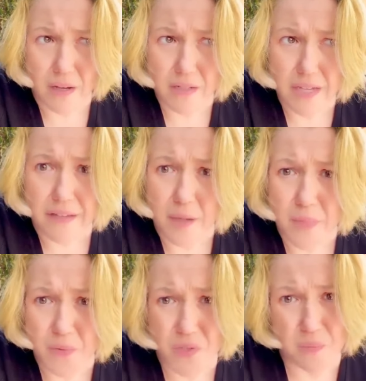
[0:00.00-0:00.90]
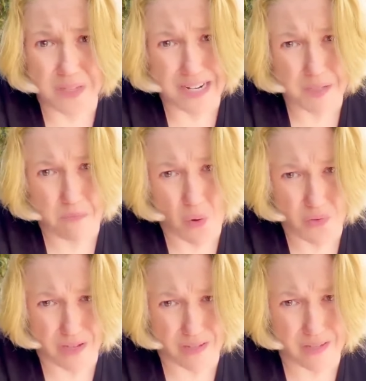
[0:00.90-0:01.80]
telling him he was going to be the next
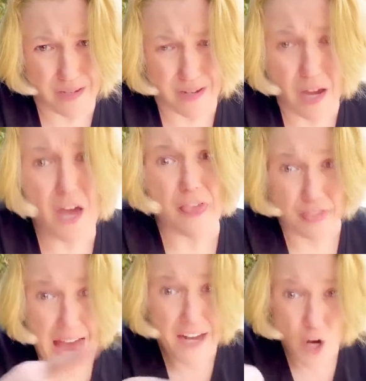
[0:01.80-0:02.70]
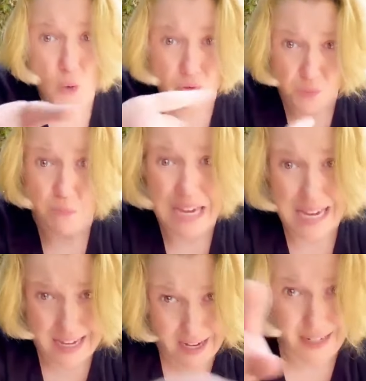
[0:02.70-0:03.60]
Moses. That owes
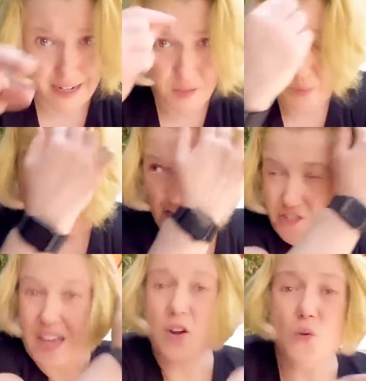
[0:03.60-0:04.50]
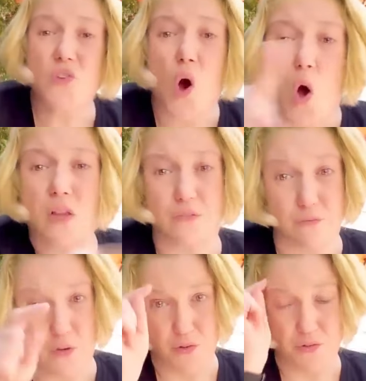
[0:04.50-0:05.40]
me an explanation. That owes all of the
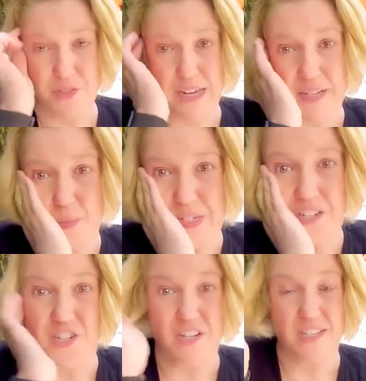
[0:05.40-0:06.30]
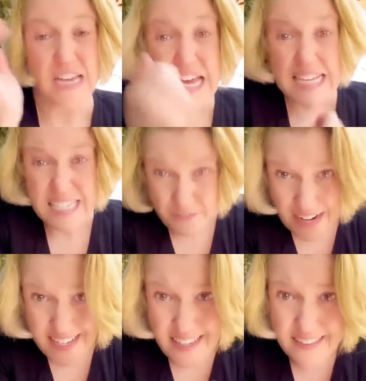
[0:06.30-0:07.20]
voters an explanation. Because, see, if
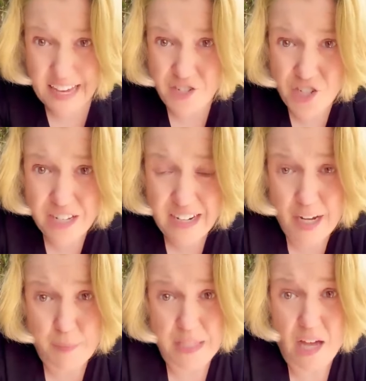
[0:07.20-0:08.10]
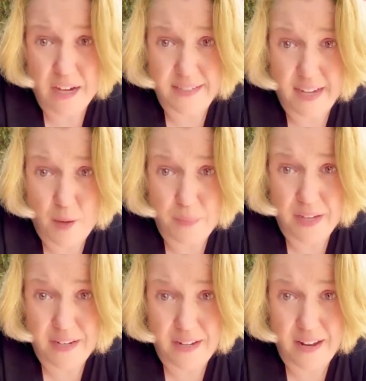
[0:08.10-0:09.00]
I said that shit, I'd be locked up
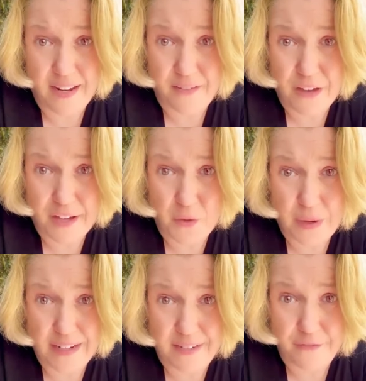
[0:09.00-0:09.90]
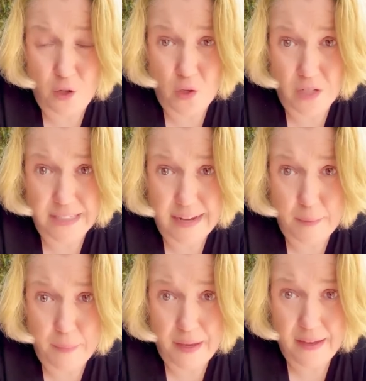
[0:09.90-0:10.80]
and evaluated for a long
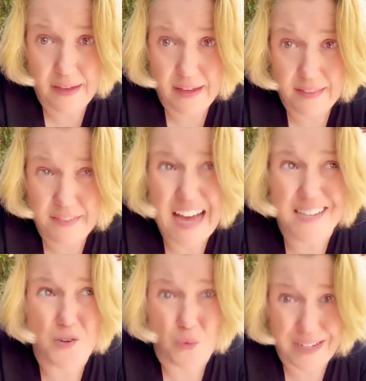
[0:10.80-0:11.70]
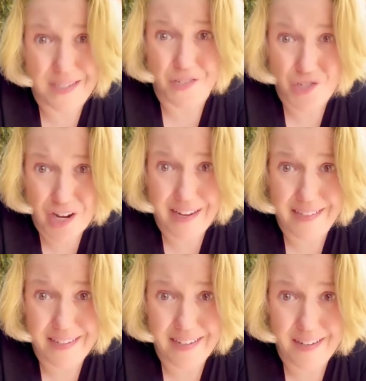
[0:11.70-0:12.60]
time. That's crazy
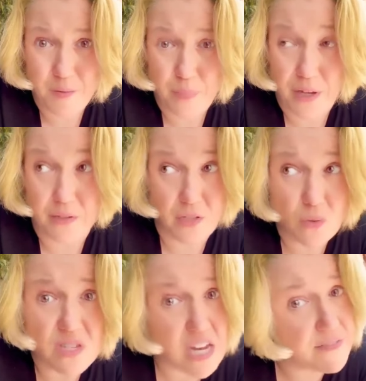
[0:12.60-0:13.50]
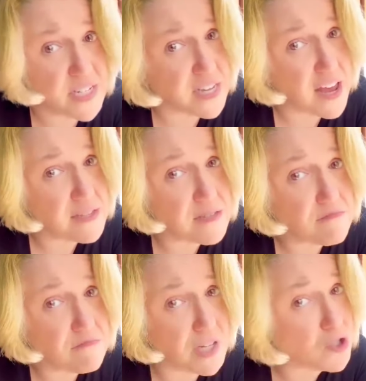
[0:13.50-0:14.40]
shit. But you saved his ass.
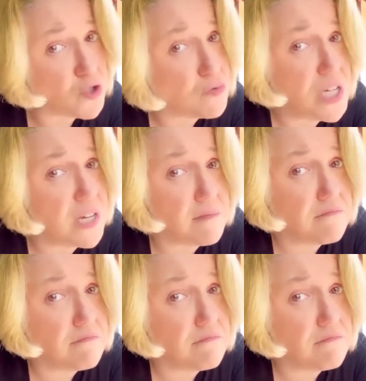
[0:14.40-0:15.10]
Yes, you did.